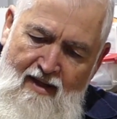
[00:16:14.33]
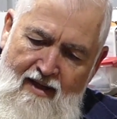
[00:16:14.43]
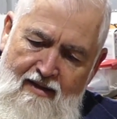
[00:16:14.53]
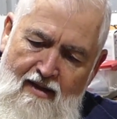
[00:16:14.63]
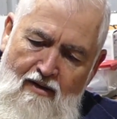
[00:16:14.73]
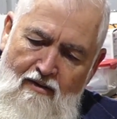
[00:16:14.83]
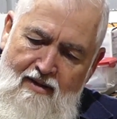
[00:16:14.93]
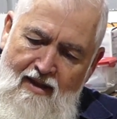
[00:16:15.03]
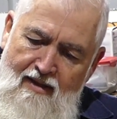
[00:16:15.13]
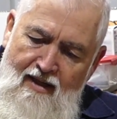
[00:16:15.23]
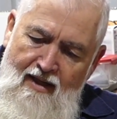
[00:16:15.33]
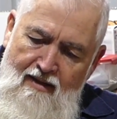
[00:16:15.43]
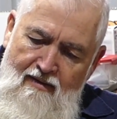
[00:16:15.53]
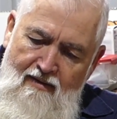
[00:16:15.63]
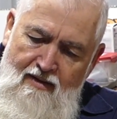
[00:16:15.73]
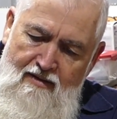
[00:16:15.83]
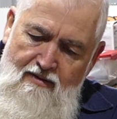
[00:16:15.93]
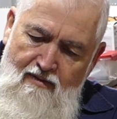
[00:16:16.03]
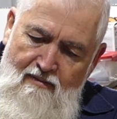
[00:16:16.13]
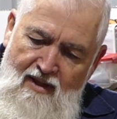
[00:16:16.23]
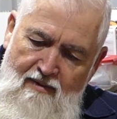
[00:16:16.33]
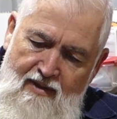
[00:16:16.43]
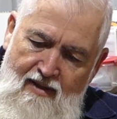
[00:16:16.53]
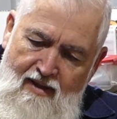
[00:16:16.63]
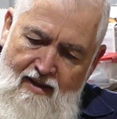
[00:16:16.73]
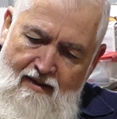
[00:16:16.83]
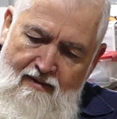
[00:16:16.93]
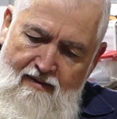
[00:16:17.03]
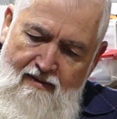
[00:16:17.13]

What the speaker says: And the lock nut down like you saw a moment ago.